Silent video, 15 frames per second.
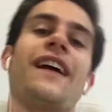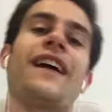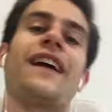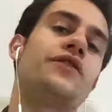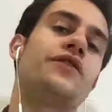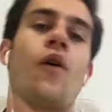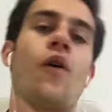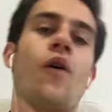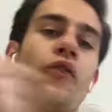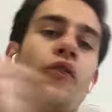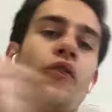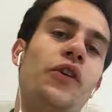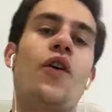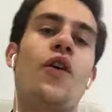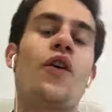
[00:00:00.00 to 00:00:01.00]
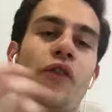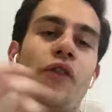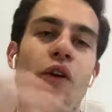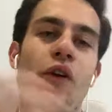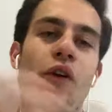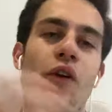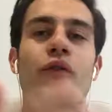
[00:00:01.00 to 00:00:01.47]
over and over and
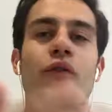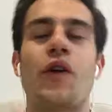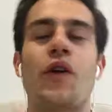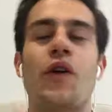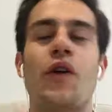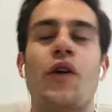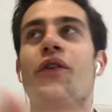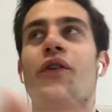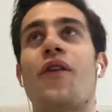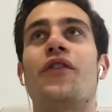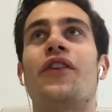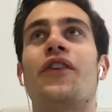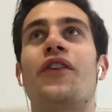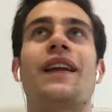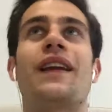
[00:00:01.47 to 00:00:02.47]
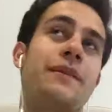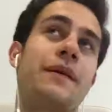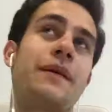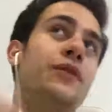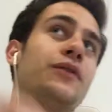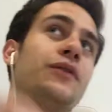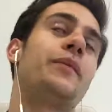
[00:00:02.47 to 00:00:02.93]
over and over and over again. Like people
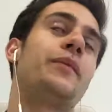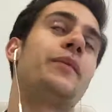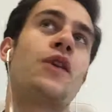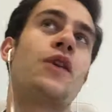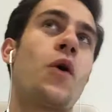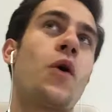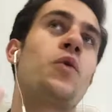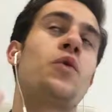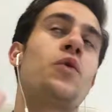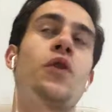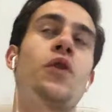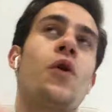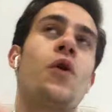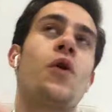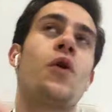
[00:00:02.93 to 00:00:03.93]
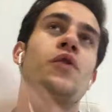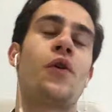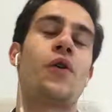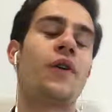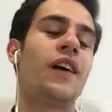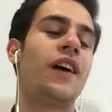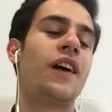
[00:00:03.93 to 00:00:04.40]
told me no, no, no.
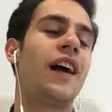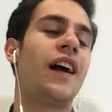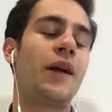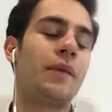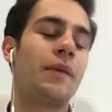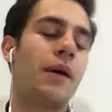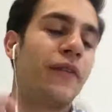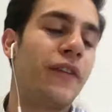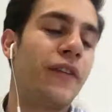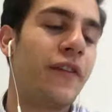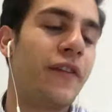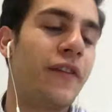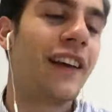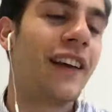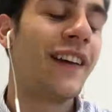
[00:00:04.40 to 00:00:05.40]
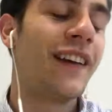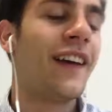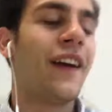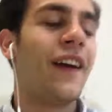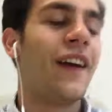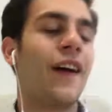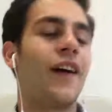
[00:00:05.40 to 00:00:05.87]
I remember vividly.
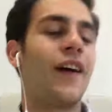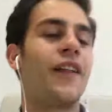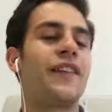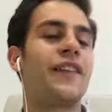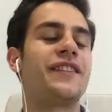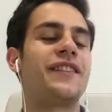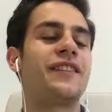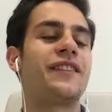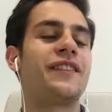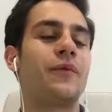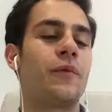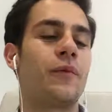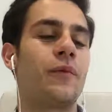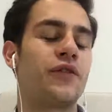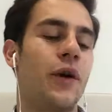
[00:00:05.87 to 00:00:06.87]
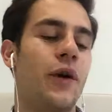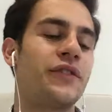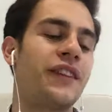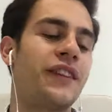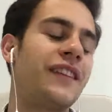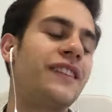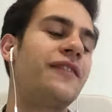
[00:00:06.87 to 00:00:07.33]
So I was at this
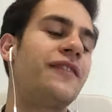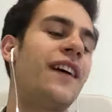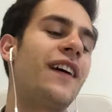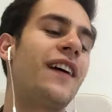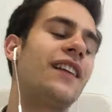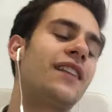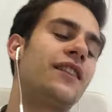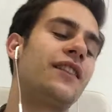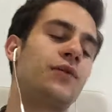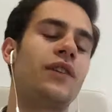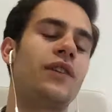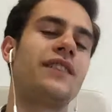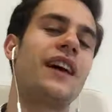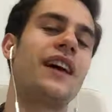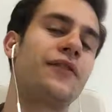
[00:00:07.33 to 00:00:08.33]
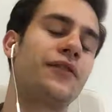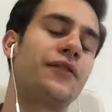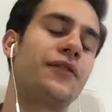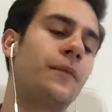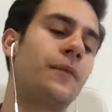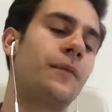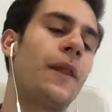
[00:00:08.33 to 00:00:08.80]
event, and 2 days after,
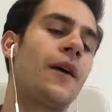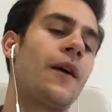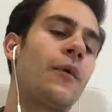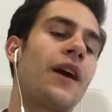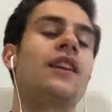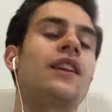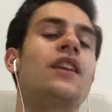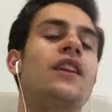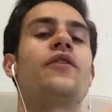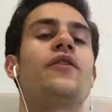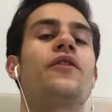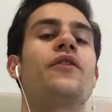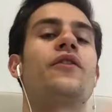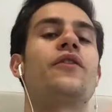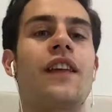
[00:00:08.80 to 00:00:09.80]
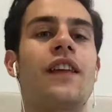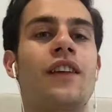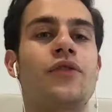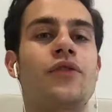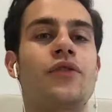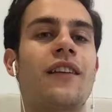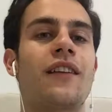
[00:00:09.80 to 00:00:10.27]
we had another event, like a training
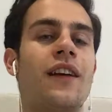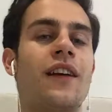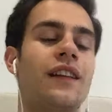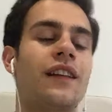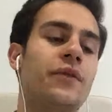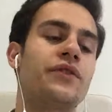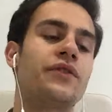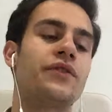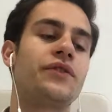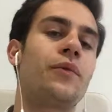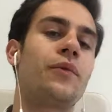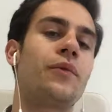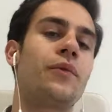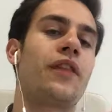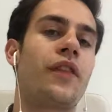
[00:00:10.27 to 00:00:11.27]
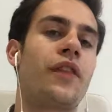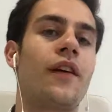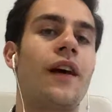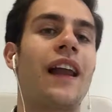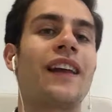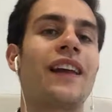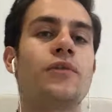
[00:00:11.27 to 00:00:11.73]
event, and I was there with Alex
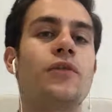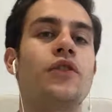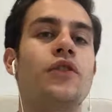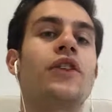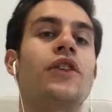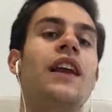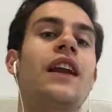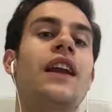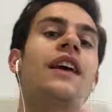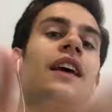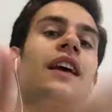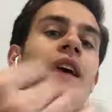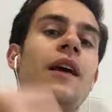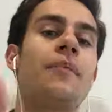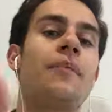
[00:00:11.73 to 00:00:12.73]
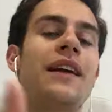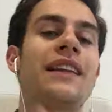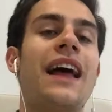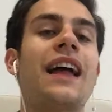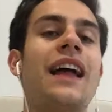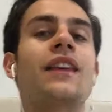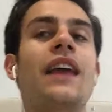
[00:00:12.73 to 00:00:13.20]
Morton, and
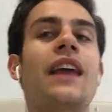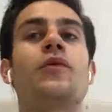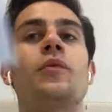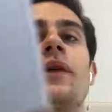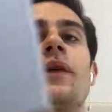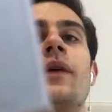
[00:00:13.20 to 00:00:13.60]
my dad came to